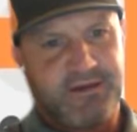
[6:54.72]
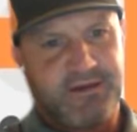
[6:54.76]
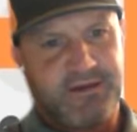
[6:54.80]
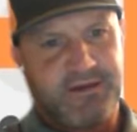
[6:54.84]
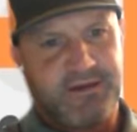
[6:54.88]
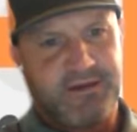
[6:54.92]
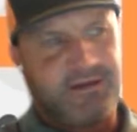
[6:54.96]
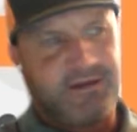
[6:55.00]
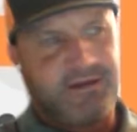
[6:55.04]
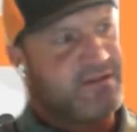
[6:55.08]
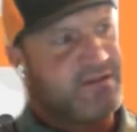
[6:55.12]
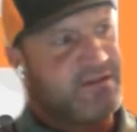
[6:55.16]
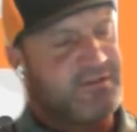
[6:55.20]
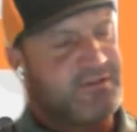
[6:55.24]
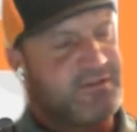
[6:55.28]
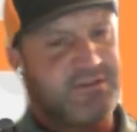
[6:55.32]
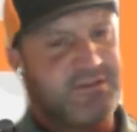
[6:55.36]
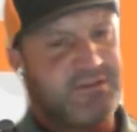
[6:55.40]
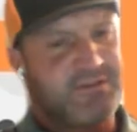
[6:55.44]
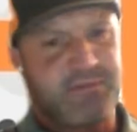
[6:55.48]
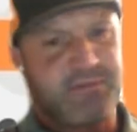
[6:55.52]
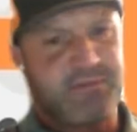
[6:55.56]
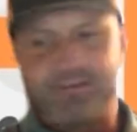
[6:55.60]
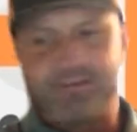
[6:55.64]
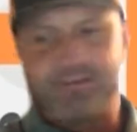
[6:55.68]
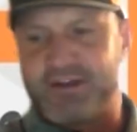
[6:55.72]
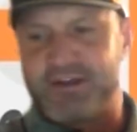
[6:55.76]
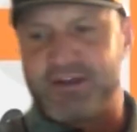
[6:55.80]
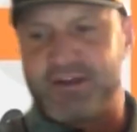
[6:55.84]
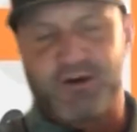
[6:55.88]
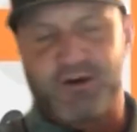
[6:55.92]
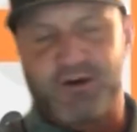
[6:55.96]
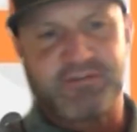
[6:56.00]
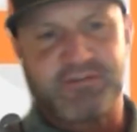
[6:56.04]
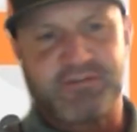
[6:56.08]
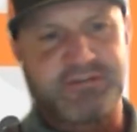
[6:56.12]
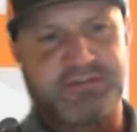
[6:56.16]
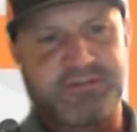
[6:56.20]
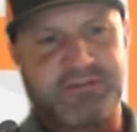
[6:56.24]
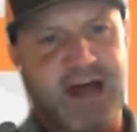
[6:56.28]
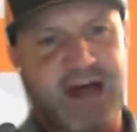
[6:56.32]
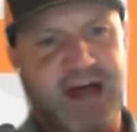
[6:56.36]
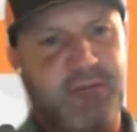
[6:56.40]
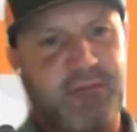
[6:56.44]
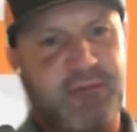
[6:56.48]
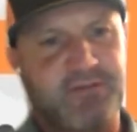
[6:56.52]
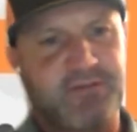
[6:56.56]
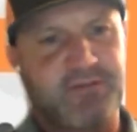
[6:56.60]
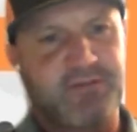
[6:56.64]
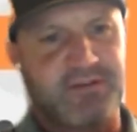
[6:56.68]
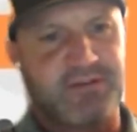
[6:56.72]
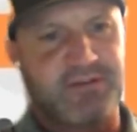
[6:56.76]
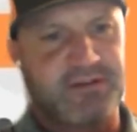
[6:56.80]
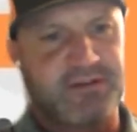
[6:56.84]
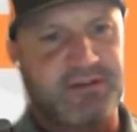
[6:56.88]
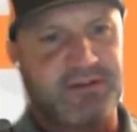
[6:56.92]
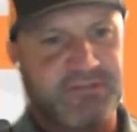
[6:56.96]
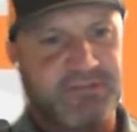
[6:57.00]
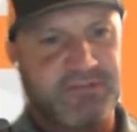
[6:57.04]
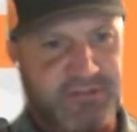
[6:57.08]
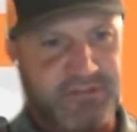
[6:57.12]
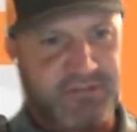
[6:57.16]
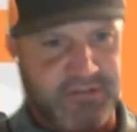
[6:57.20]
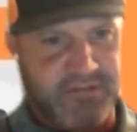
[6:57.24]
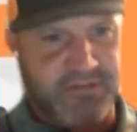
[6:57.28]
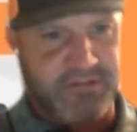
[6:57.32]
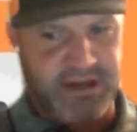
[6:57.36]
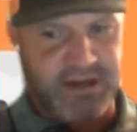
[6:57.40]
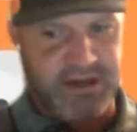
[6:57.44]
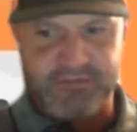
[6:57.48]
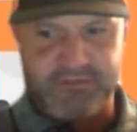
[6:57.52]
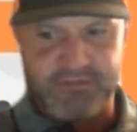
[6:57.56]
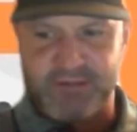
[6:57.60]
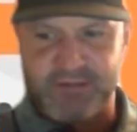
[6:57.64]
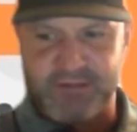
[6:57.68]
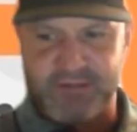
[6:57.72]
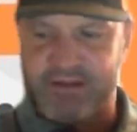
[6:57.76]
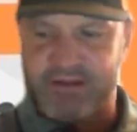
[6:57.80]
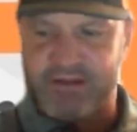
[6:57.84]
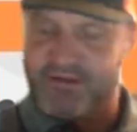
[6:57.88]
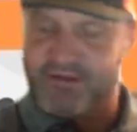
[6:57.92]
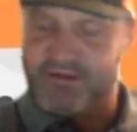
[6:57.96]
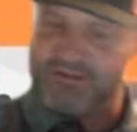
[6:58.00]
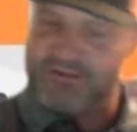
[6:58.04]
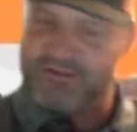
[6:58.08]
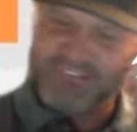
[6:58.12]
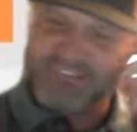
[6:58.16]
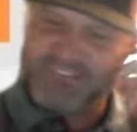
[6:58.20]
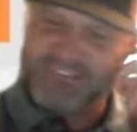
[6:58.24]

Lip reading: and telling somebody they're over the top because their divot's to the left. I'm like going,